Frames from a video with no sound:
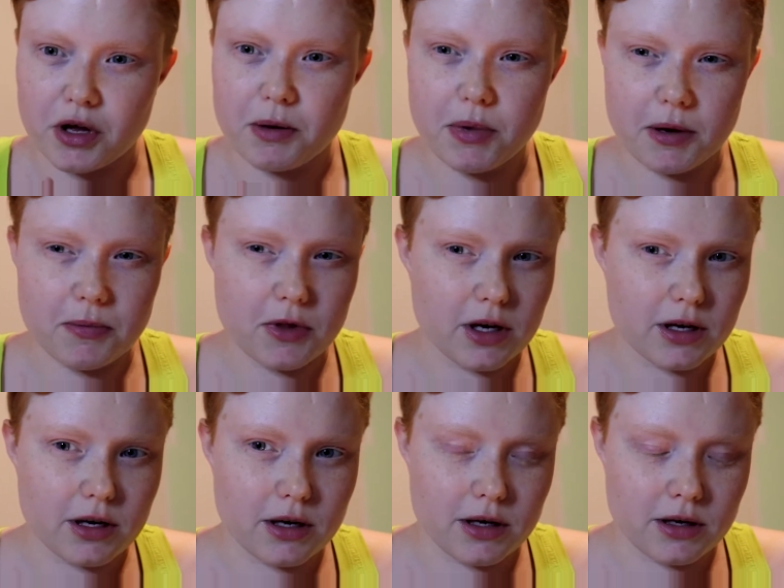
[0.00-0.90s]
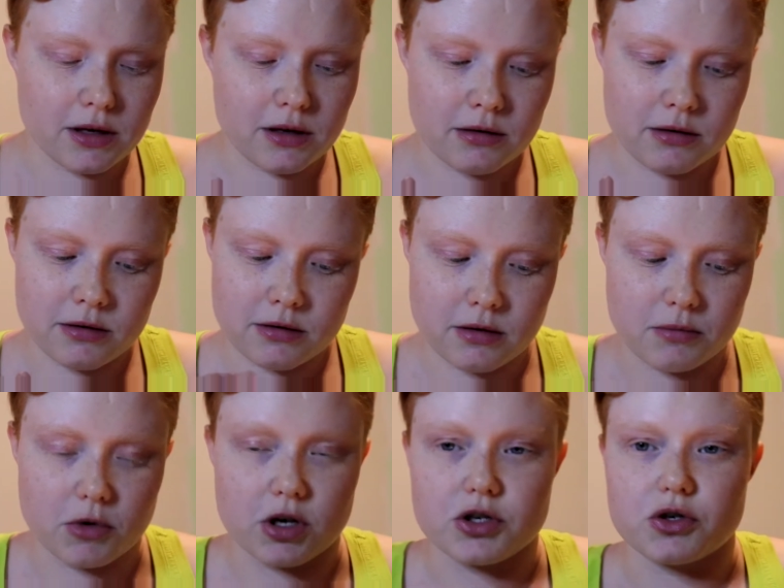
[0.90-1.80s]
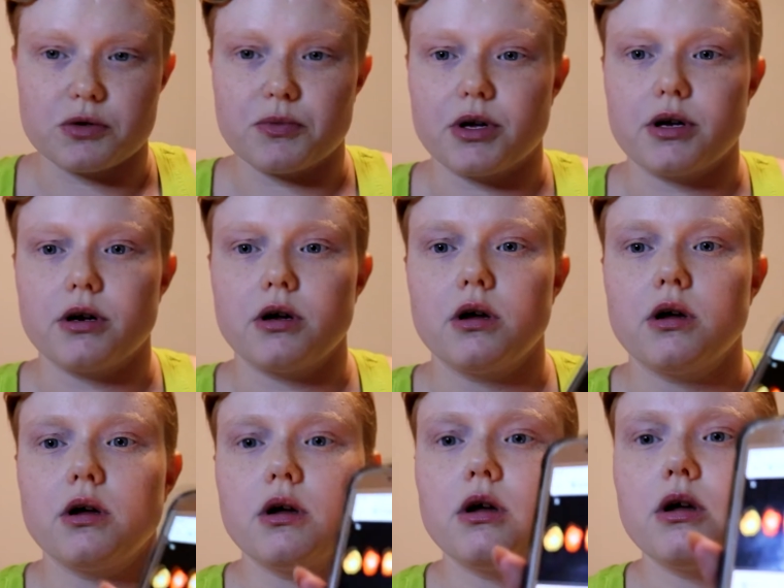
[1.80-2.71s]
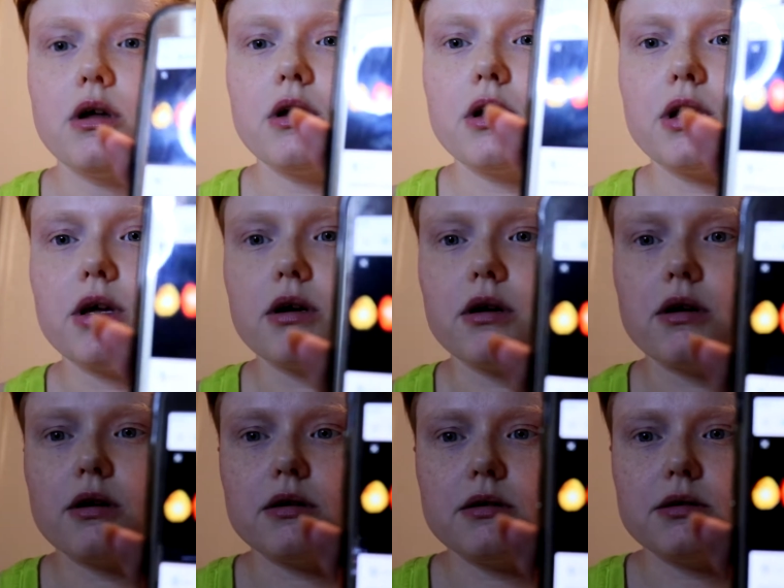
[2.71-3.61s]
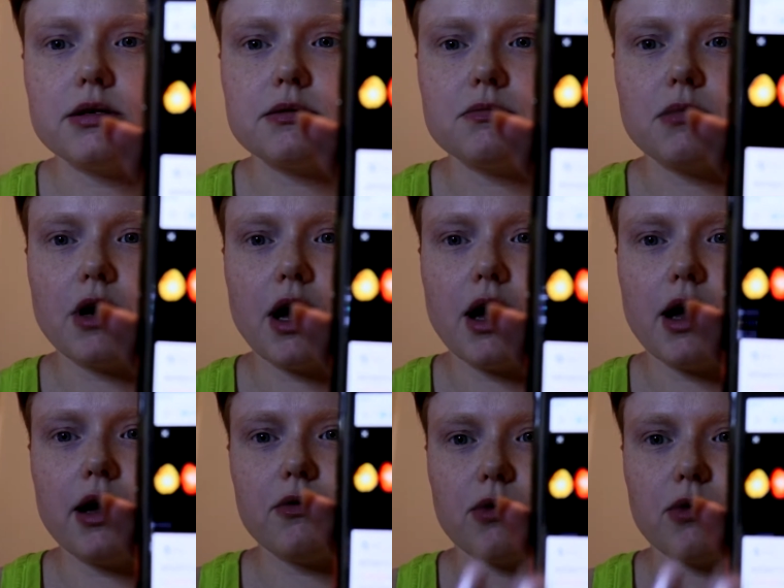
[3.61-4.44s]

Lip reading: lip, I'm thinking. I'm not sure, but here's my